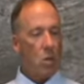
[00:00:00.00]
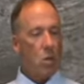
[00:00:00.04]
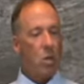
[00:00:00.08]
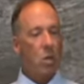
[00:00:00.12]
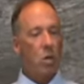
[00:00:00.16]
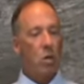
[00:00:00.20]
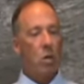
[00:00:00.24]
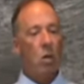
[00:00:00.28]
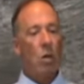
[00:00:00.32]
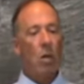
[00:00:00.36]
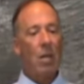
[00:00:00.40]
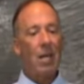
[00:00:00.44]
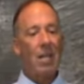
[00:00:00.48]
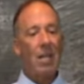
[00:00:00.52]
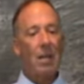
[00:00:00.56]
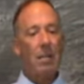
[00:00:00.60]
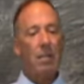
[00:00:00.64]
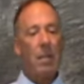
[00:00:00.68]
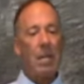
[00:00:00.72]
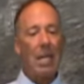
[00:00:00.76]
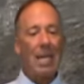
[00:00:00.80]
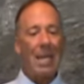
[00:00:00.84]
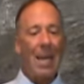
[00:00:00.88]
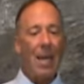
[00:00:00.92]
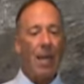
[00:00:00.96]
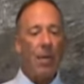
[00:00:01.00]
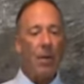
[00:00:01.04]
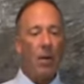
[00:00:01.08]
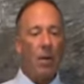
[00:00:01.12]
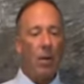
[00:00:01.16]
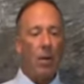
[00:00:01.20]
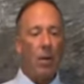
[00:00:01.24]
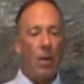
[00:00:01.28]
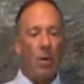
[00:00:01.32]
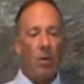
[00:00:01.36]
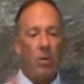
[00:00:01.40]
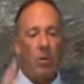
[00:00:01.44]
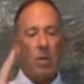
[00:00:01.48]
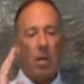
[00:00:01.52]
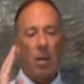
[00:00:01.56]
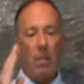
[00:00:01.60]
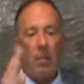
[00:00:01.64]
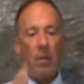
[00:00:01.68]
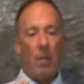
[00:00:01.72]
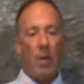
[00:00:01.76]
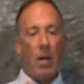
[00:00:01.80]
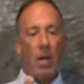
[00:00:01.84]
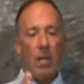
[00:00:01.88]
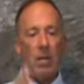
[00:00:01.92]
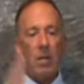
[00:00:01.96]
Slurring them together, no
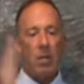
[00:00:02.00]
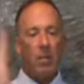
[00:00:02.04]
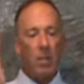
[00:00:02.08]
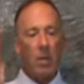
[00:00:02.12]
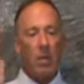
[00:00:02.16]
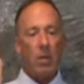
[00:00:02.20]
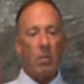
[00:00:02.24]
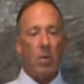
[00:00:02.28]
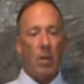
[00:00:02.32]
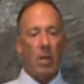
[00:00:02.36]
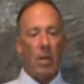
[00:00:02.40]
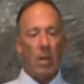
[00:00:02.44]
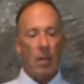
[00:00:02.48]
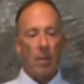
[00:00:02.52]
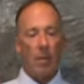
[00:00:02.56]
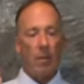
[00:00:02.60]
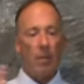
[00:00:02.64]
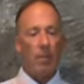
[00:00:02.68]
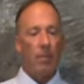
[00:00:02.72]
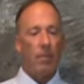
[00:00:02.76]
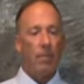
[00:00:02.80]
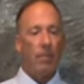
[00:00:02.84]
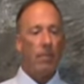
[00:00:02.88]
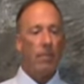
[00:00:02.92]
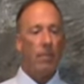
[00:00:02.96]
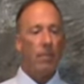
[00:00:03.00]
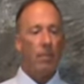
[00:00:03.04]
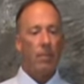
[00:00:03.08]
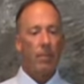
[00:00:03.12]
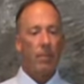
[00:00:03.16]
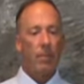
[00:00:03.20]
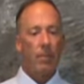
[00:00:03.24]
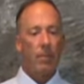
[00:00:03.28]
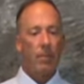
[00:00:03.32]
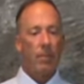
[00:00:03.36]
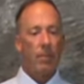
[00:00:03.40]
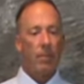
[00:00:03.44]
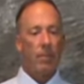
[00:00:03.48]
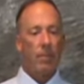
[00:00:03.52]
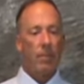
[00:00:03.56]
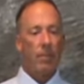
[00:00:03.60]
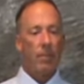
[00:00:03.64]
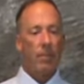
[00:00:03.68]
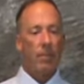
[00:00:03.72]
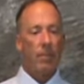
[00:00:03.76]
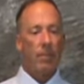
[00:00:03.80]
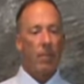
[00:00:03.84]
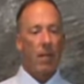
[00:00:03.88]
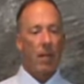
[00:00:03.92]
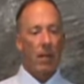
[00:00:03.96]
separation between them,
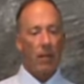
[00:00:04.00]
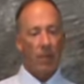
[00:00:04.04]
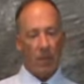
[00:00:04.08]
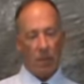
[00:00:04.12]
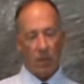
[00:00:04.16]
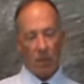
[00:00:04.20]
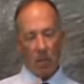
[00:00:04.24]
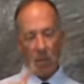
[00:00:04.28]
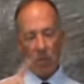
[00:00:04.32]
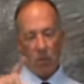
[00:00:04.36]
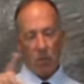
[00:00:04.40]
if it's